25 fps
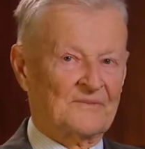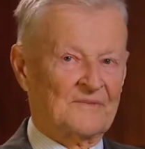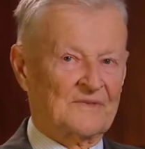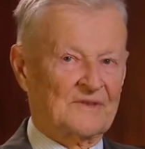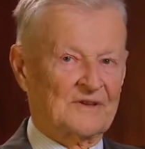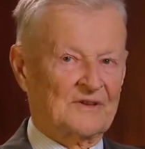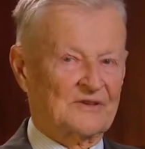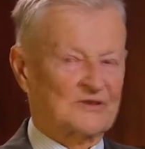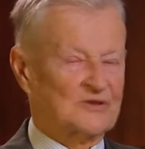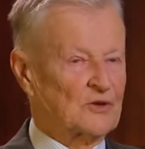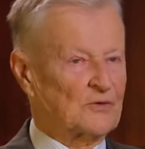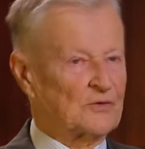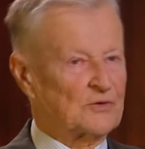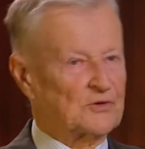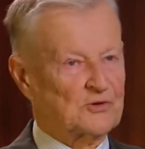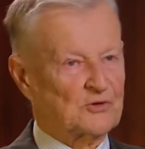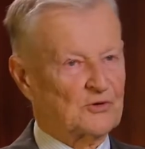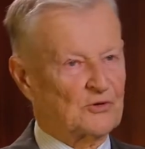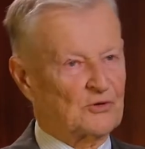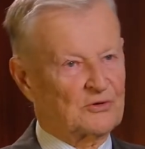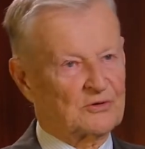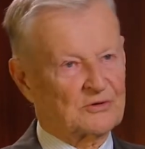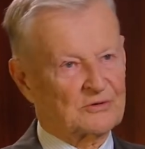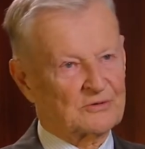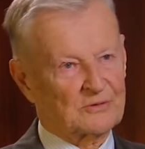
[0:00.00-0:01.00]
The Soviet
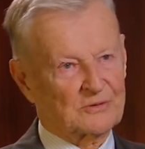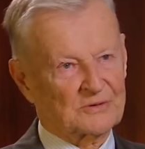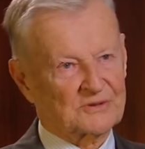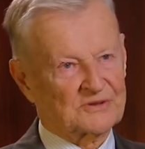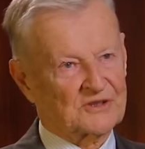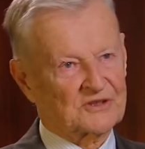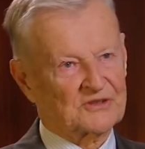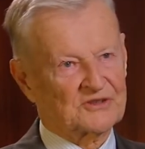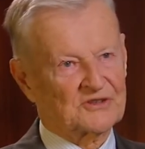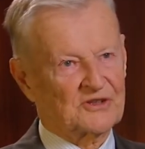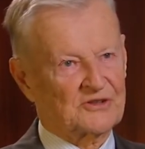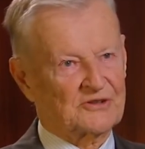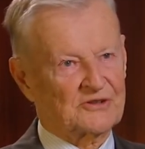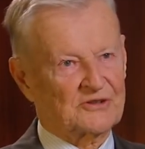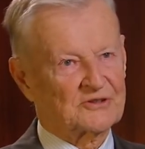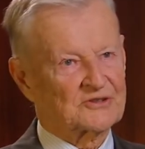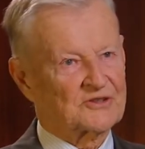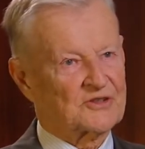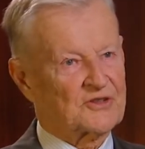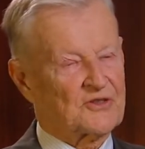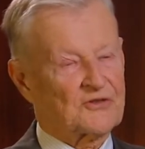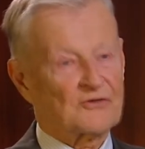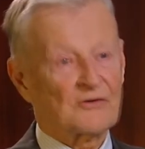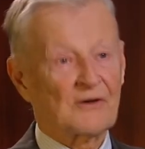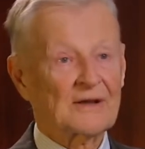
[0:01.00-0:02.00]
Union was a serious
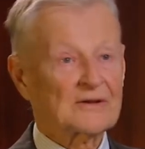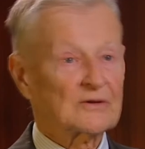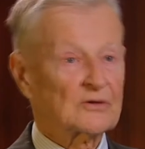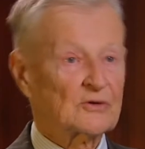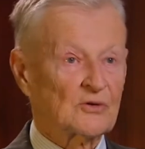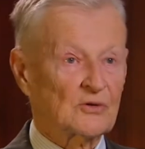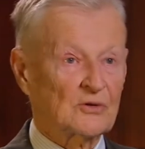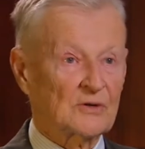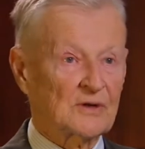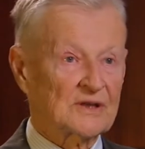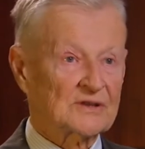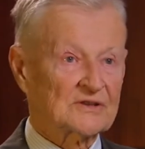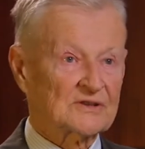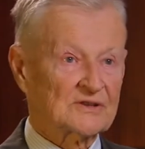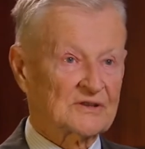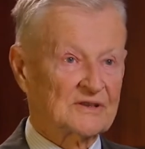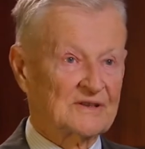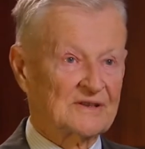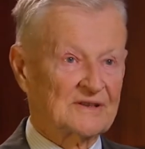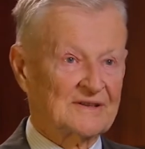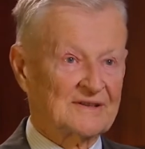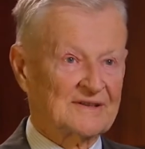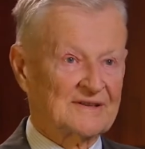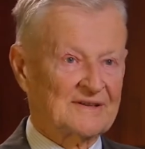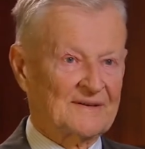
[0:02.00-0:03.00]
threat to us.
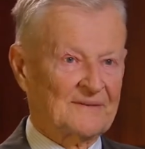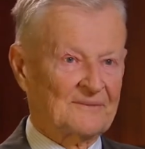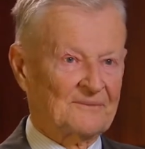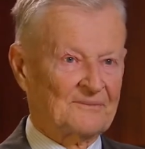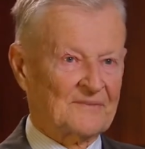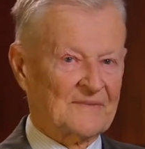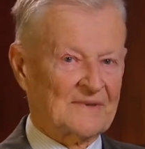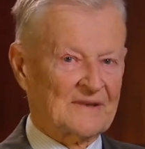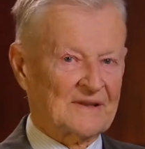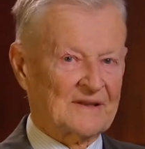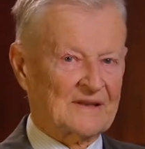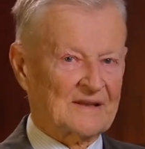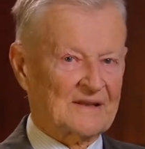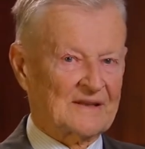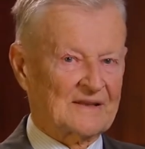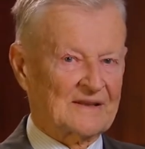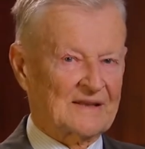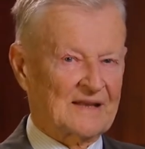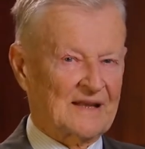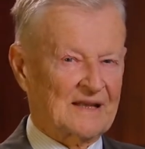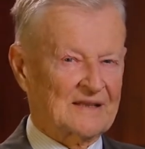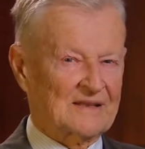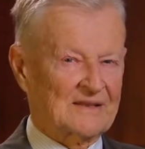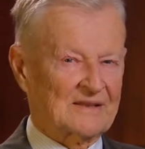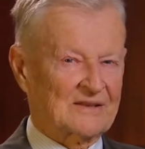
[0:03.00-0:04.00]

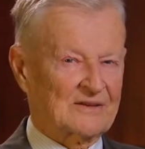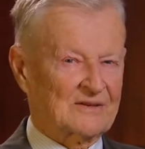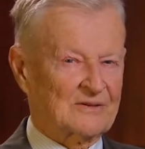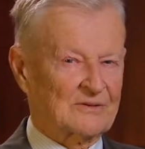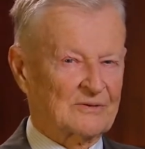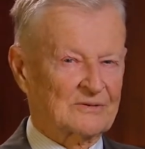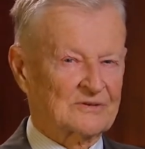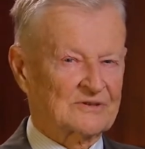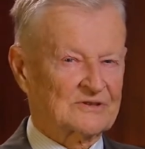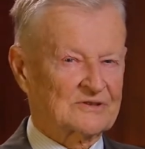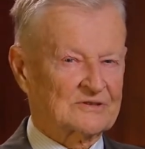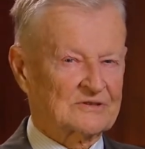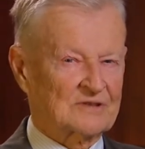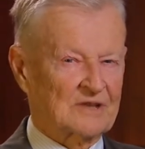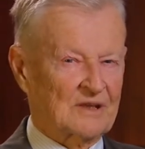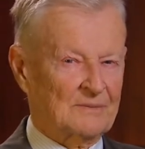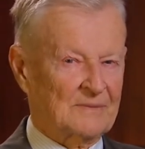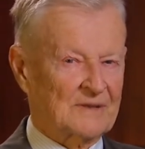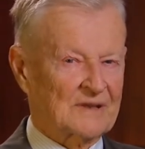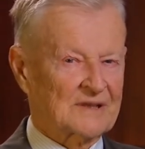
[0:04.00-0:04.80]
That, to some